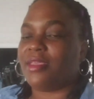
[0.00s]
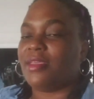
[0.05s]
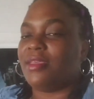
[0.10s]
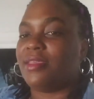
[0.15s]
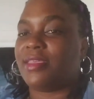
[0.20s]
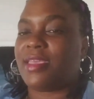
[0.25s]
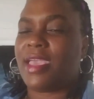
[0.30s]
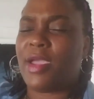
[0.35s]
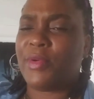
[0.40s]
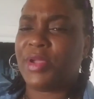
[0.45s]

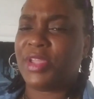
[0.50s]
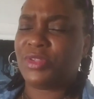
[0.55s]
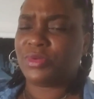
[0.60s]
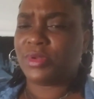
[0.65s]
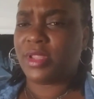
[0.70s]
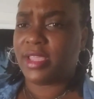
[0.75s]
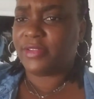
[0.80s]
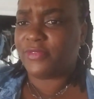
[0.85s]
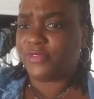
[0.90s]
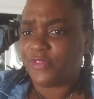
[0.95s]
yeah, I ain't doing
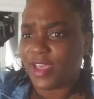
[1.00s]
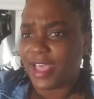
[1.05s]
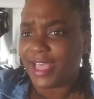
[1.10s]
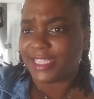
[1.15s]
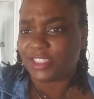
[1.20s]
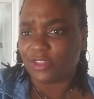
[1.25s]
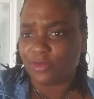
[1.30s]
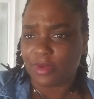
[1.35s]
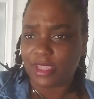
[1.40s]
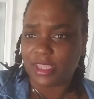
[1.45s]
anything
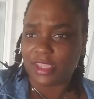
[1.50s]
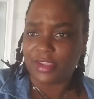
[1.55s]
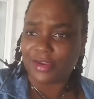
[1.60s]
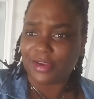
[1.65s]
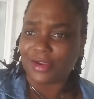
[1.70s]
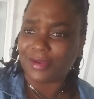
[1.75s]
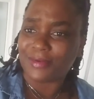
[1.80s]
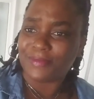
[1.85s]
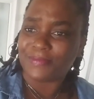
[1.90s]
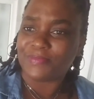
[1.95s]
fancy in my
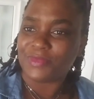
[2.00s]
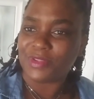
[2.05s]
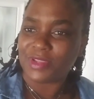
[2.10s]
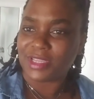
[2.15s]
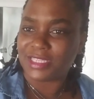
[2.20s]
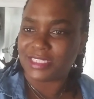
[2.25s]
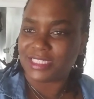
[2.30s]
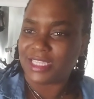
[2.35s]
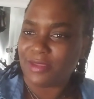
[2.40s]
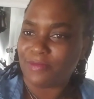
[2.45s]
hair.
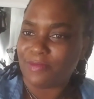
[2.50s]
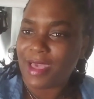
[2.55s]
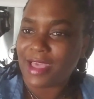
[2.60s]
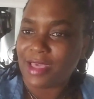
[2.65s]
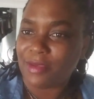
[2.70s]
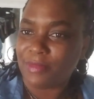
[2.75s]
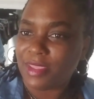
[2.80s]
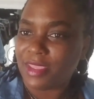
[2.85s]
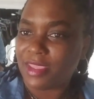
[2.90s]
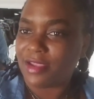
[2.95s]
See back
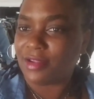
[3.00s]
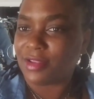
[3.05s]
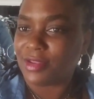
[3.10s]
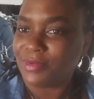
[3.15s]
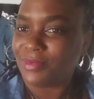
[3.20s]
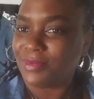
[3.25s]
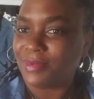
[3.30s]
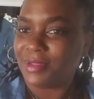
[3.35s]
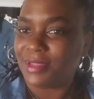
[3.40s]
of my hair now.